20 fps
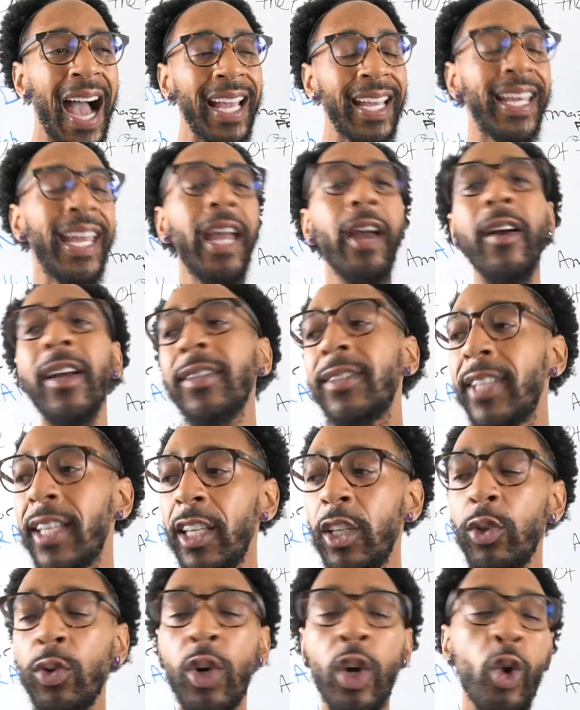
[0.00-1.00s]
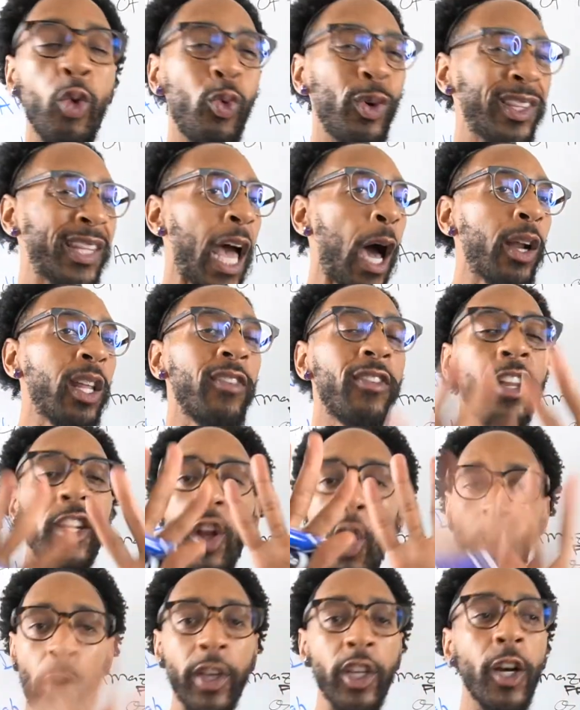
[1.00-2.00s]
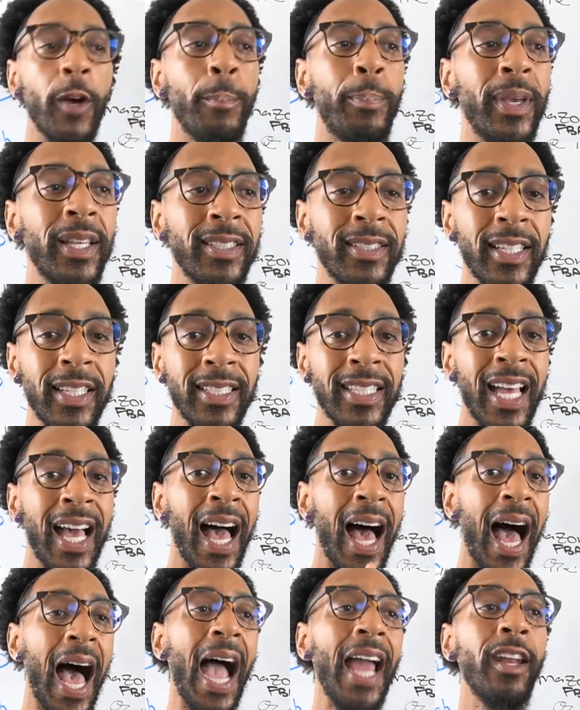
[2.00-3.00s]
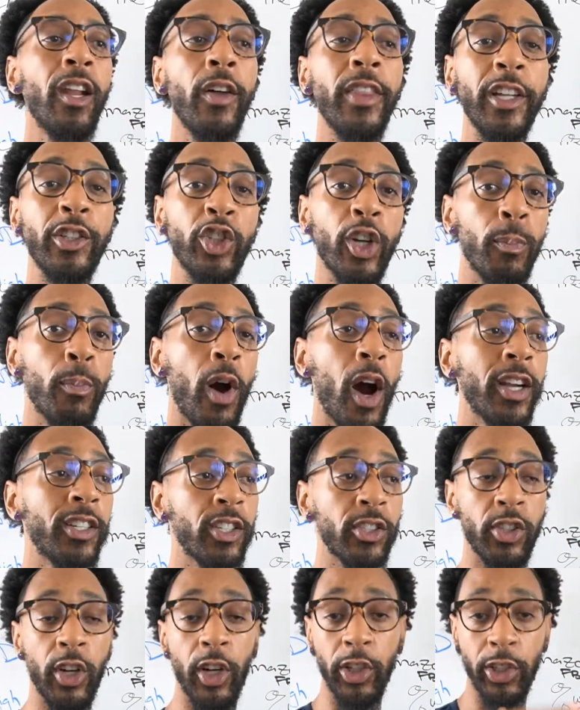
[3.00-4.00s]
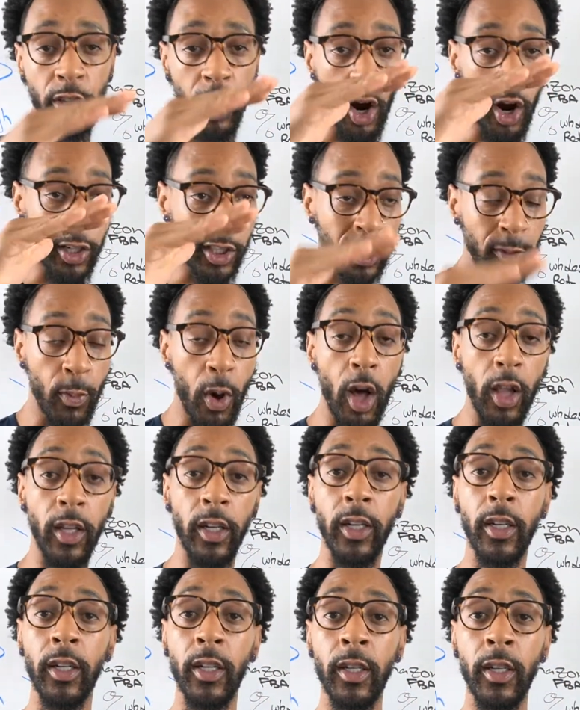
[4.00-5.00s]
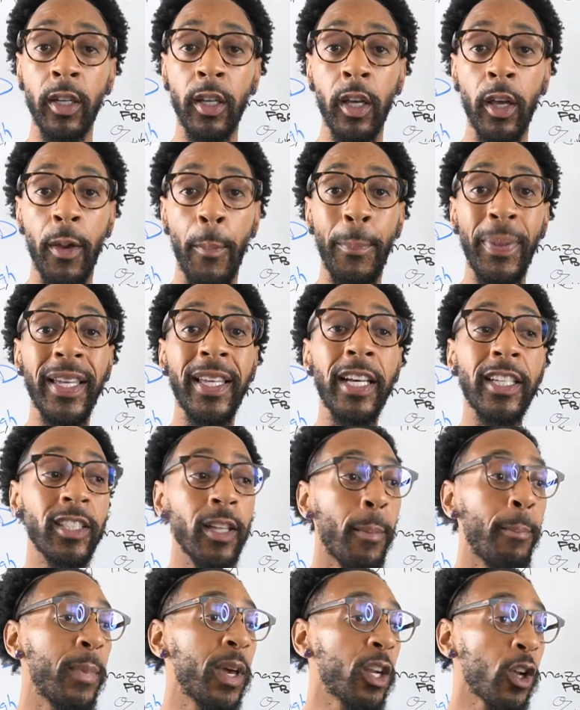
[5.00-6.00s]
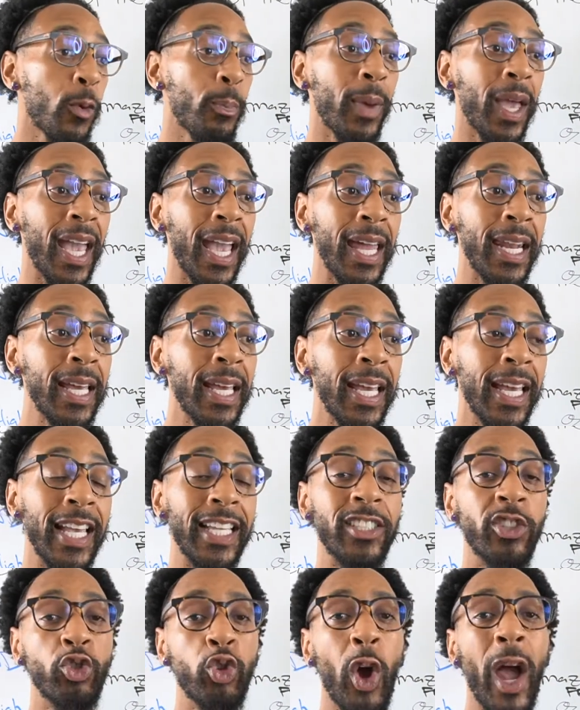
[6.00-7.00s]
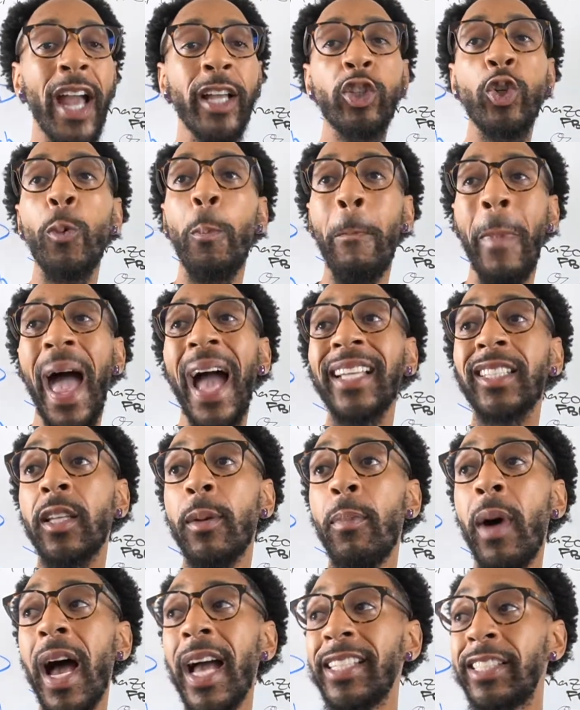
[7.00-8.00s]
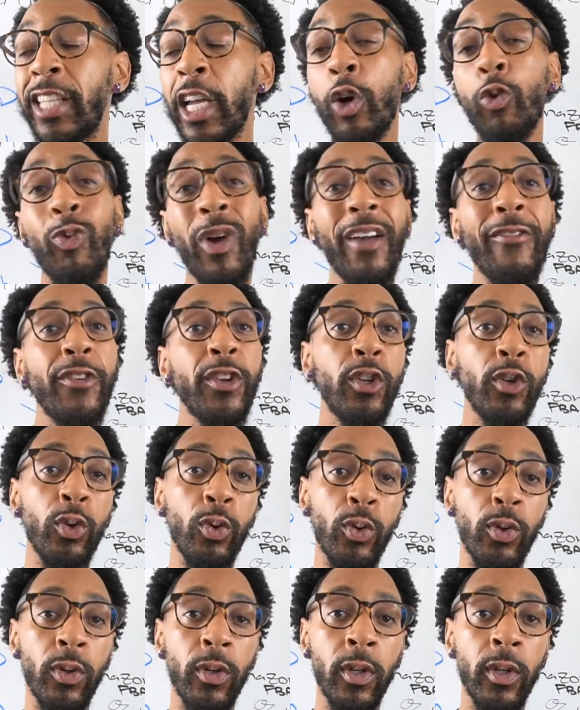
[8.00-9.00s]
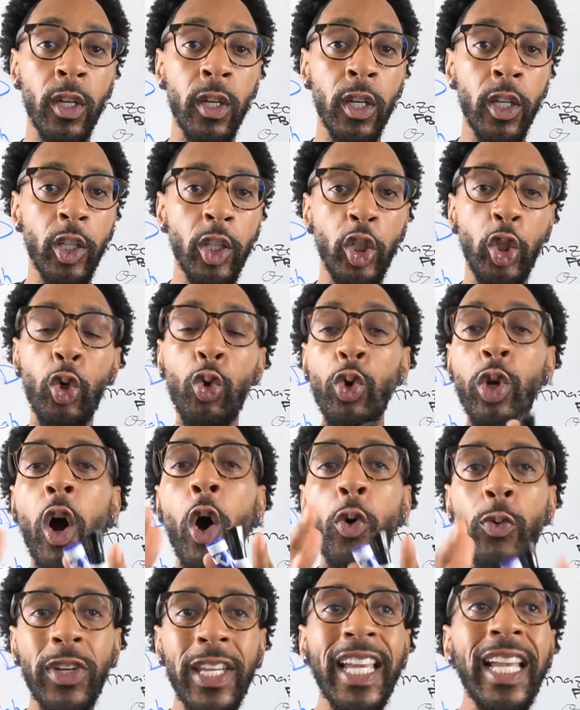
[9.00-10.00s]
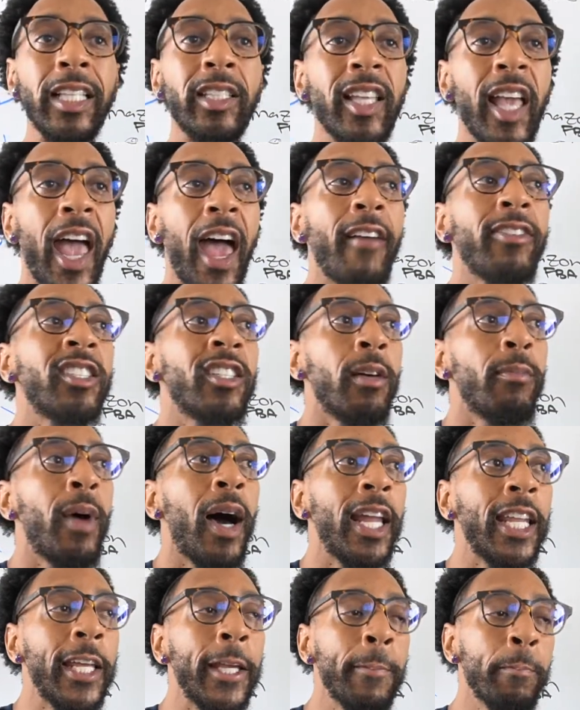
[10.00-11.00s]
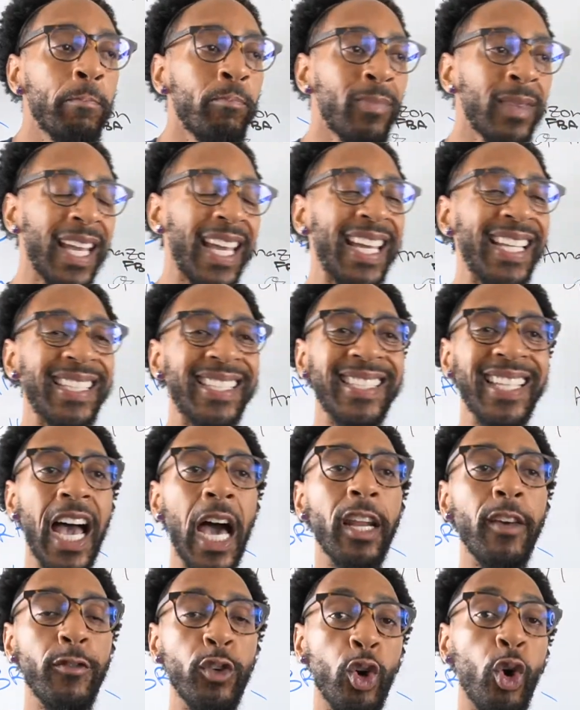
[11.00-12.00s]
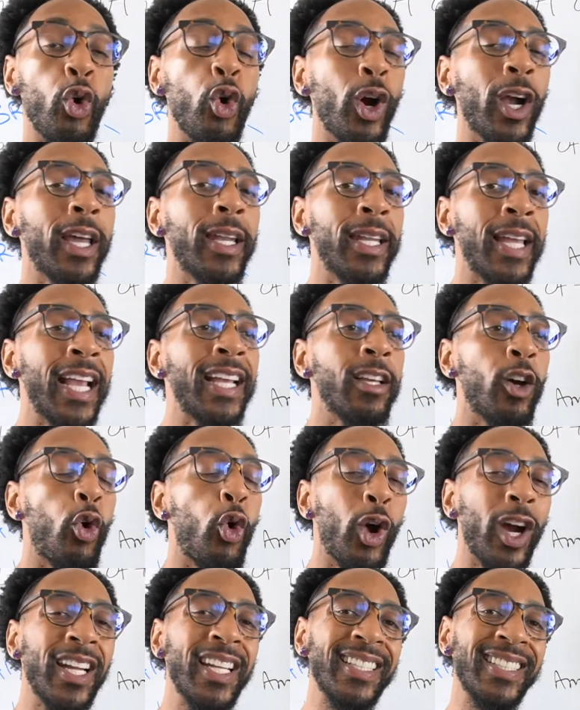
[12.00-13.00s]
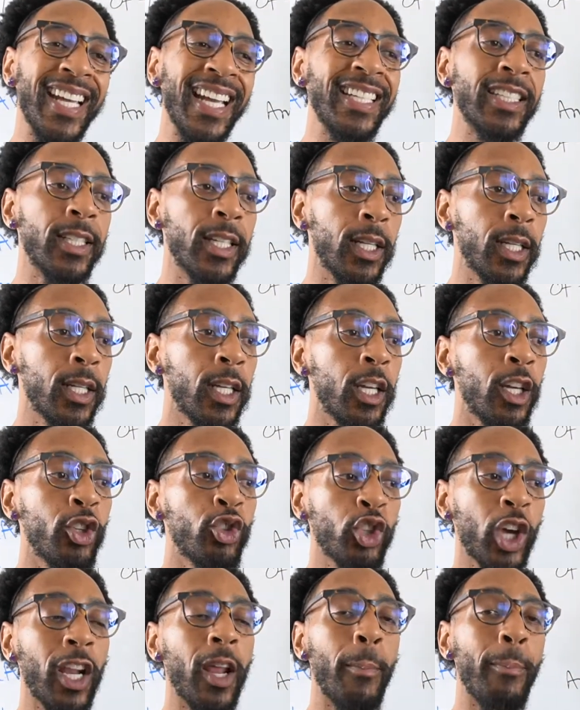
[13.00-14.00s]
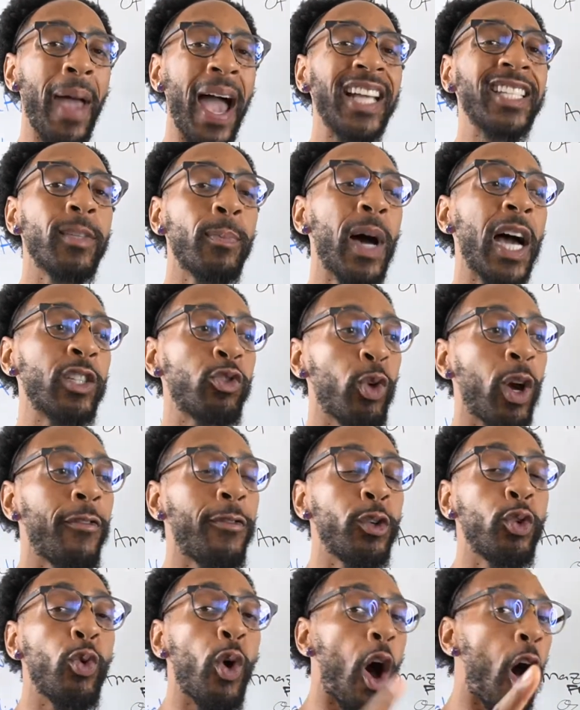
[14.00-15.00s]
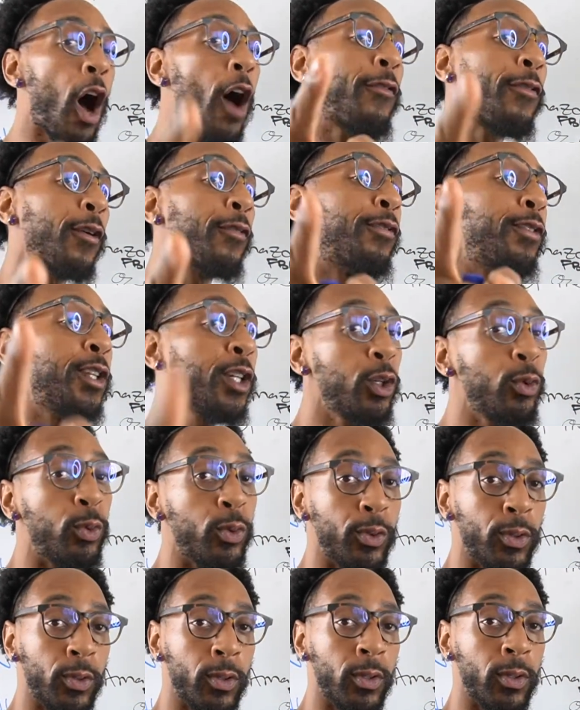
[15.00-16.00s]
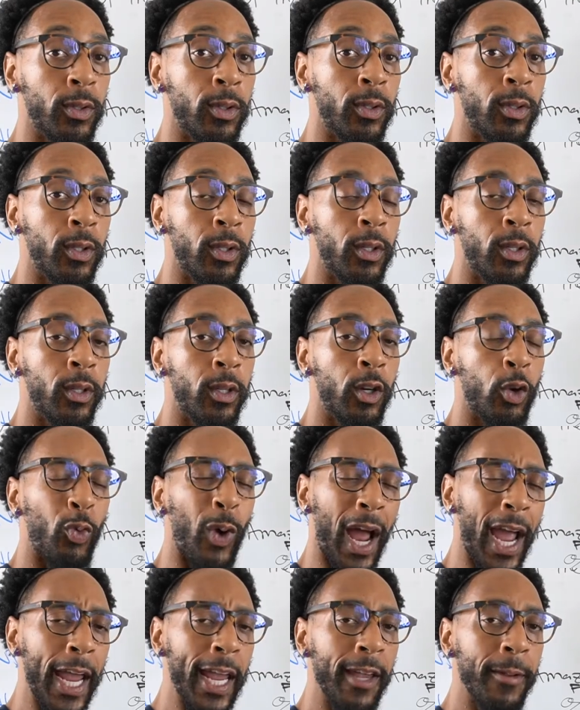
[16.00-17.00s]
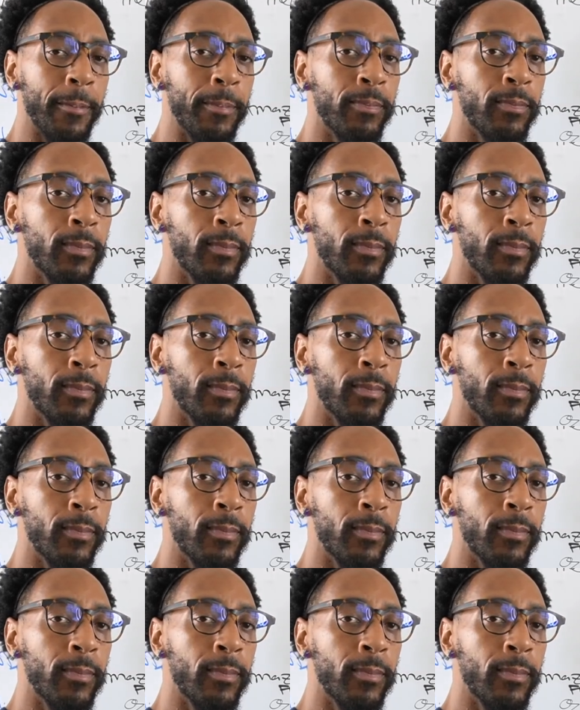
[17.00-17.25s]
guarantee you, without even knowing your business, I know that your margins are smaller, because a middleman is trying to maximize their revenue. You don't need to have somebody inside of your organization trying to maximize revenue off of you, right?